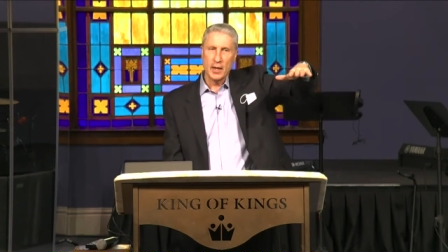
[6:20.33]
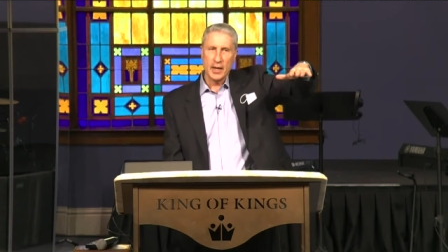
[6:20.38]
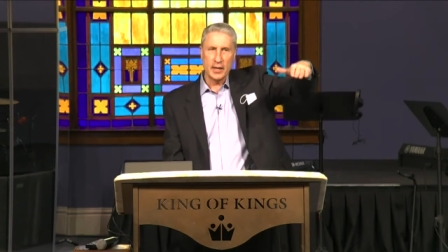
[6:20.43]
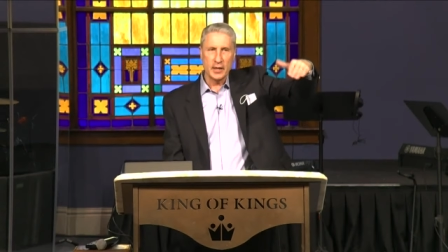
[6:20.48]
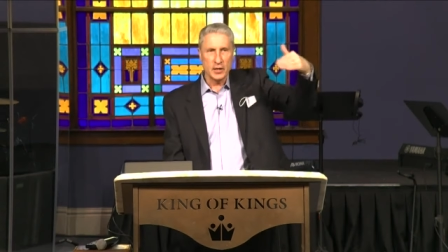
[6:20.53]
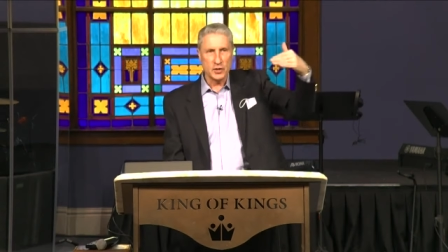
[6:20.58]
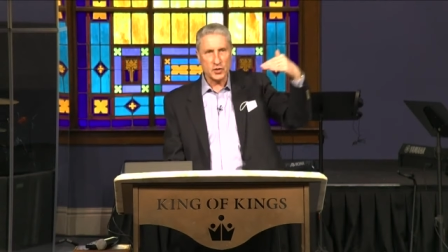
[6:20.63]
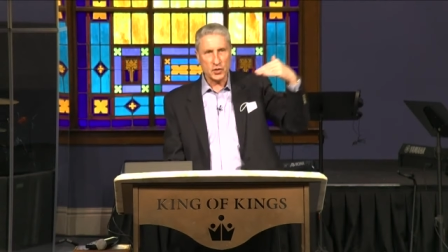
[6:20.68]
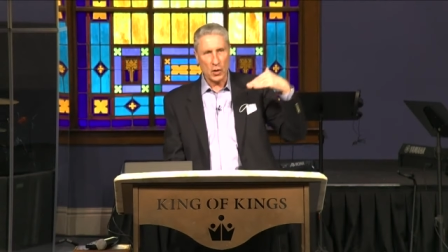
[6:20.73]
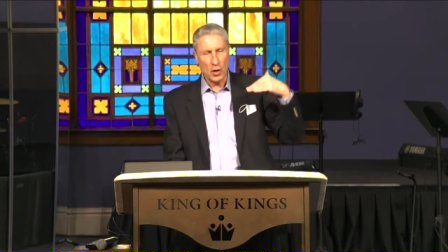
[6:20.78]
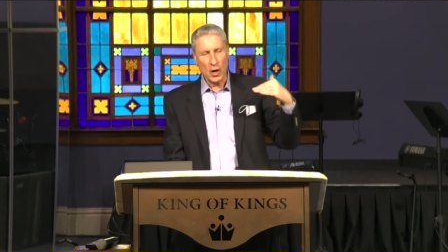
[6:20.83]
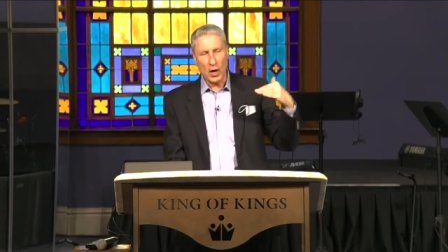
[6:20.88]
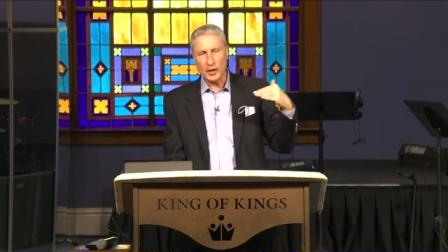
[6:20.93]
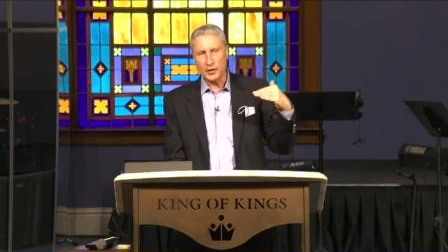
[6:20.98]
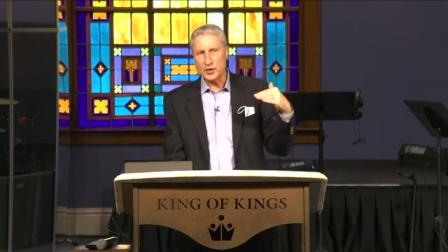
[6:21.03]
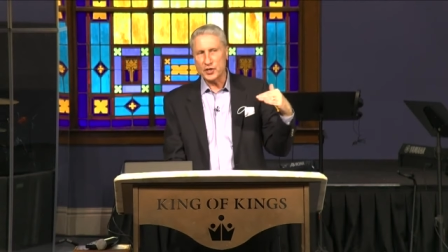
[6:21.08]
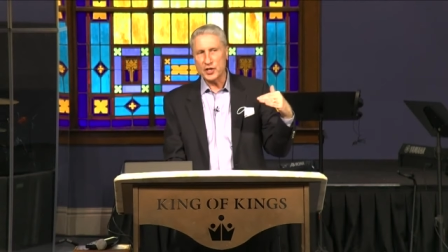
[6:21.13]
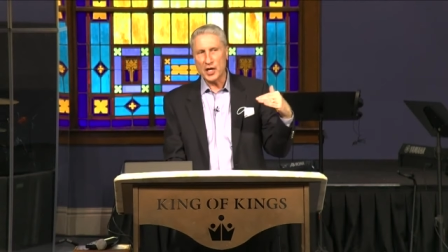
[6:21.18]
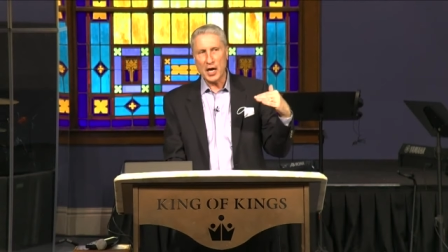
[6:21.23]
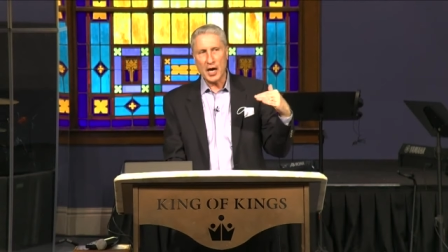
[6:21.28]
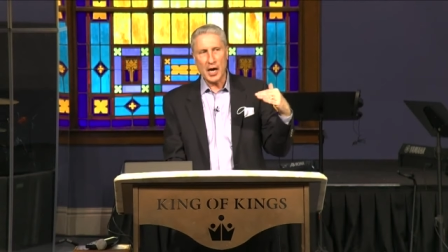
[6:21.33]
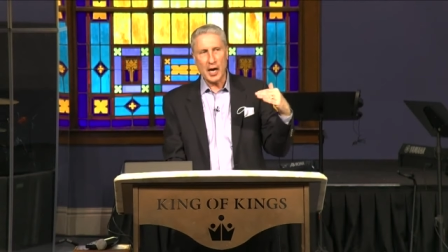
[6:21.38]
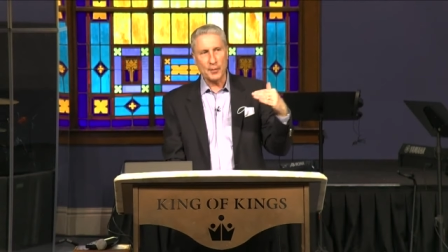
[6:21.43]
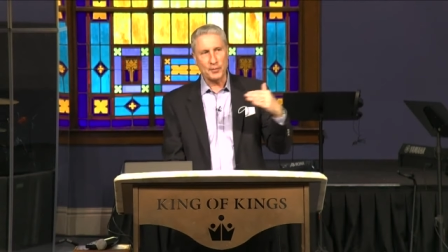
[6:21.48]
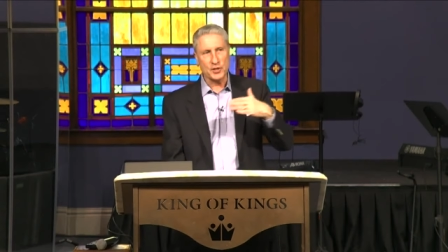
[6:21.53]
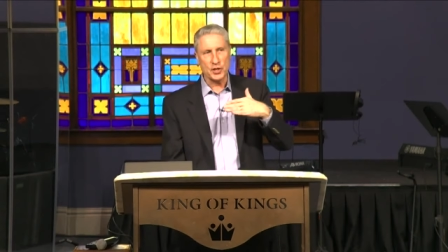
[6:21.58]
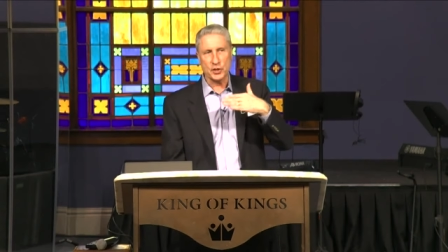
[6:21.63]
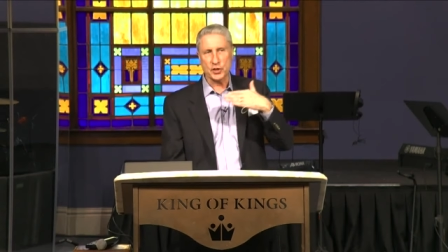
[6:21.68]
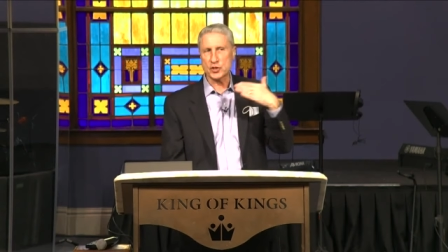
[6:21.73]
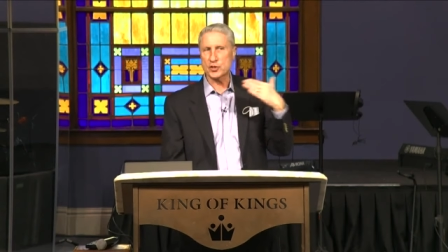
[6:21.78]
and it's our
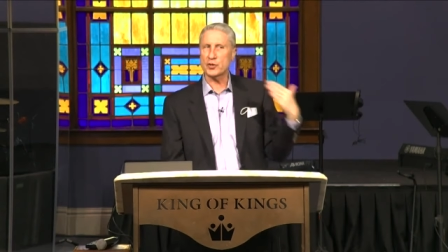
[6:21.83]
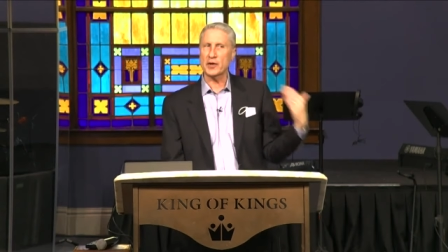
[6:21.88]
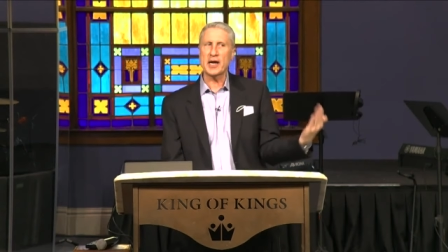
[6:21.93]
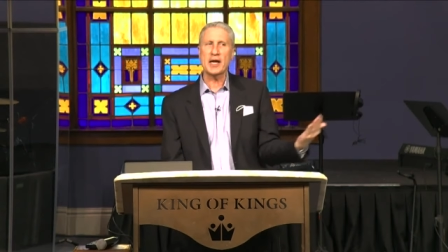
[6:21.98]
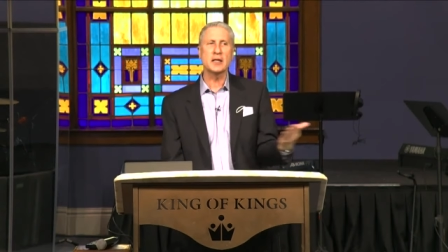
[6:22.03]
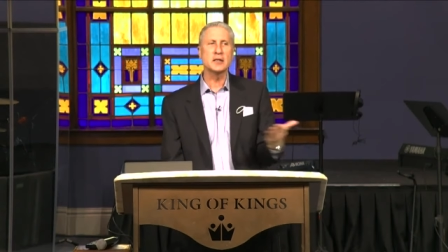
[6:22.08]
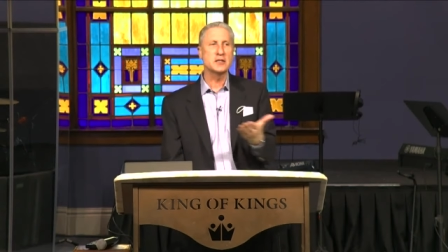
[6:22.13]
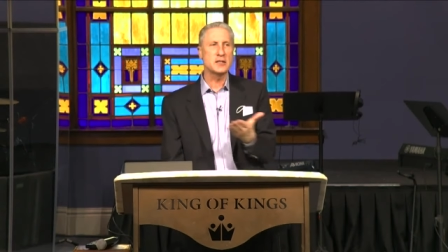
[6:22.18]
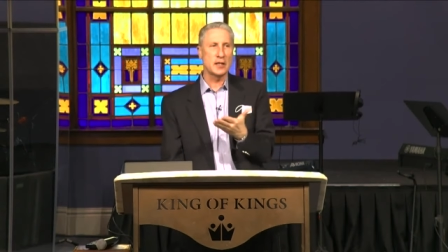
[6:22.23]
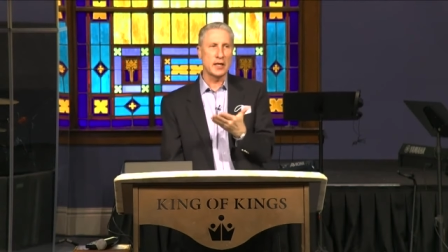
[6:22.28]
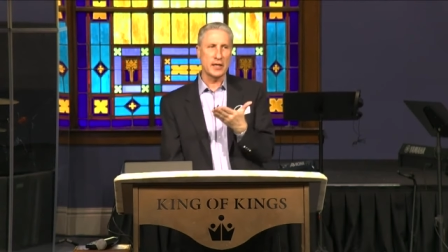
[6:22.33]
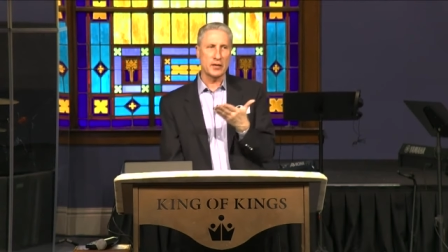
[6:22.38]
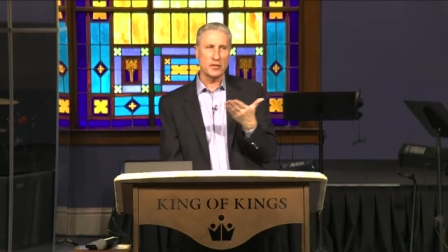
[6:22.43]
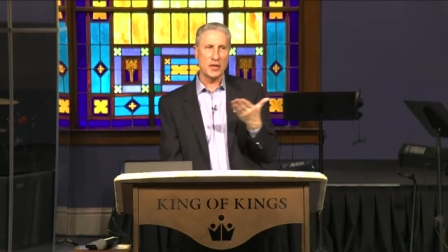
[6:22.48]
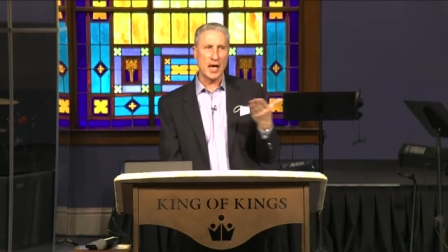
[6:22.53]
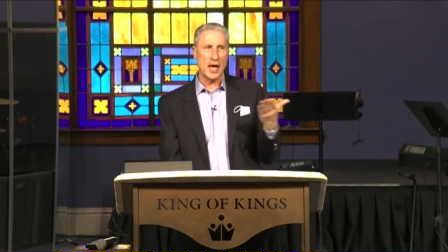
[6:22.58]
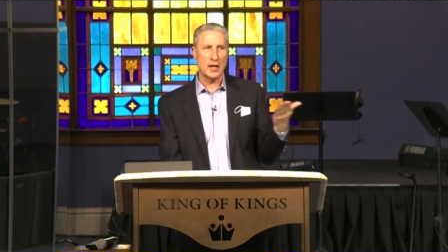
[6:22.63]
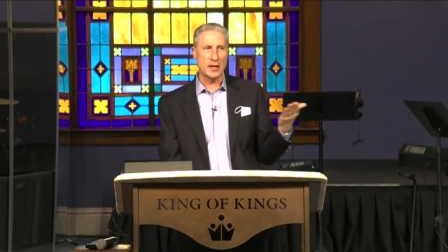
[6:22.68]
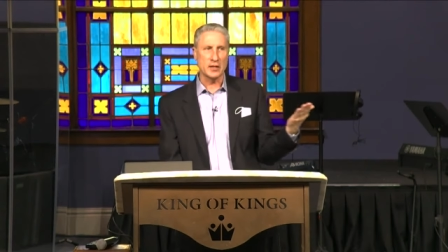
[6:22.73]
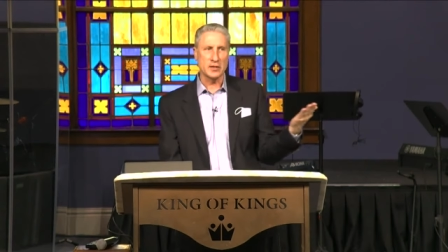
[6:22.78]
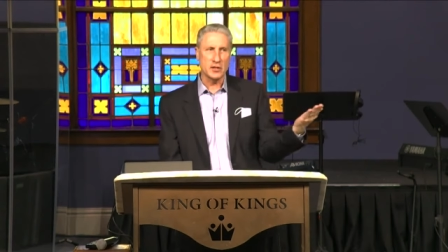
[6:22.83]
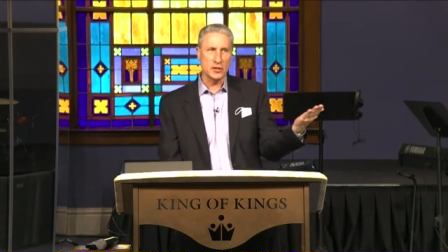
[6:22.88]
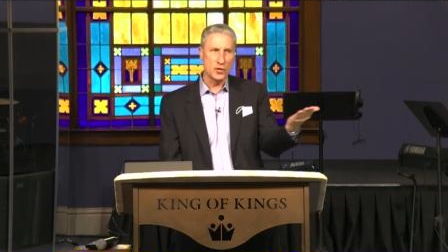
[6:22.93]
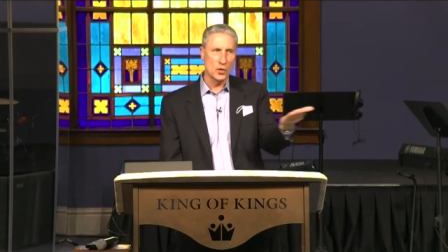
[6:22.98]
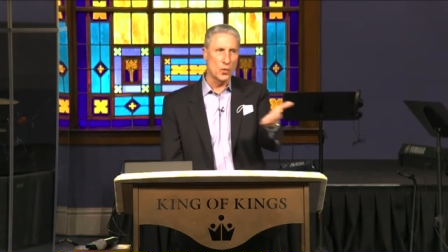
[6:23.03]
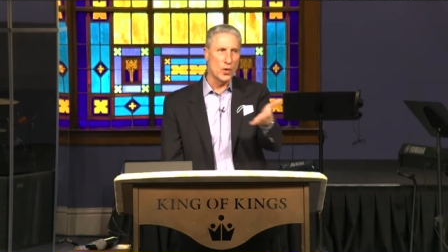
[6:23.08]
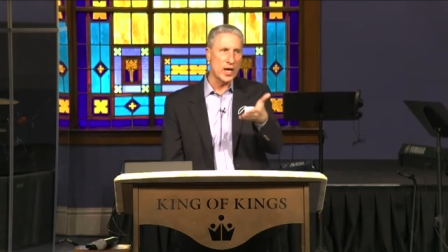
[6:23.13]
job to translate that into the